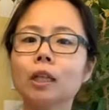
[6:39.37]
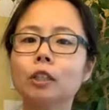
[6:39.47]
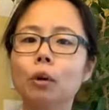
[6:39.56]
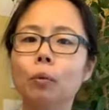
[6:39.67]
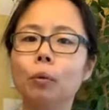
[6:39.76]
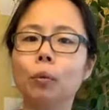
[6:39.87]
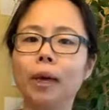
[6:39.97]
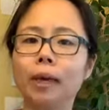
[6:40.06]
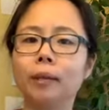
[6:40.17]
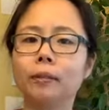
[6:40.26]
So when
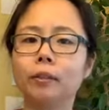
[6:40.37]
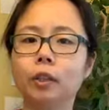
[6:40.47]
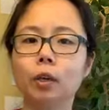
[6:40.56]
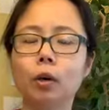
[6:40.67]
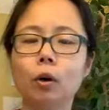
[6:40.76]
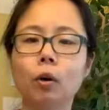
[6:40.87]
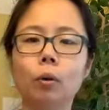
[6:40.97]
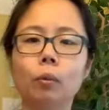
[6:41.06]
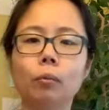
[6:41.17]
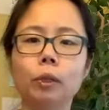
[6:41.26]
we
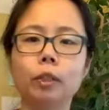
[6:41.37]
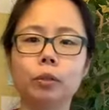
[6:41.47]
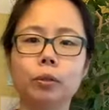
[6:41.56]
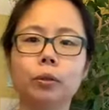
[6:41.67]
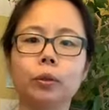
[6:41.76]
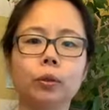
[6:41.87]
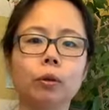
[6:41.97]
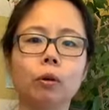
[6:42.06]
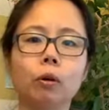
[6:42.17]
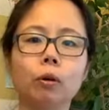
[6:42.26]
do
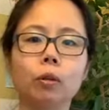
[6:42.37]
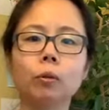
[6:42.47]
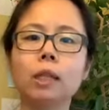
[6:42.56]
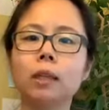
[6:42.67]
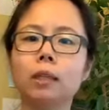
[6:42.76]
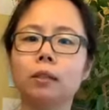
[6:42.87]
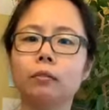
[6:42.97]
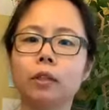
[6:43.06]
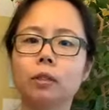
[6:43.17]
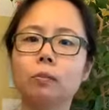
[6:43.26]
rotating
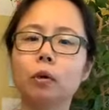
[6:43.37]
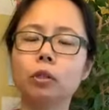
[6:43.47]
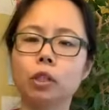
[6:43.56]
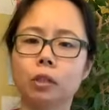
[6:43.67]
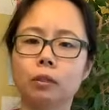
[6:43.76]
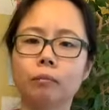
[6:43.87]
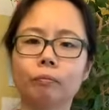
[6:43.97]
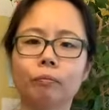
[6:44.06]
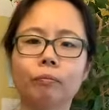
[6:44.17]
of this motion,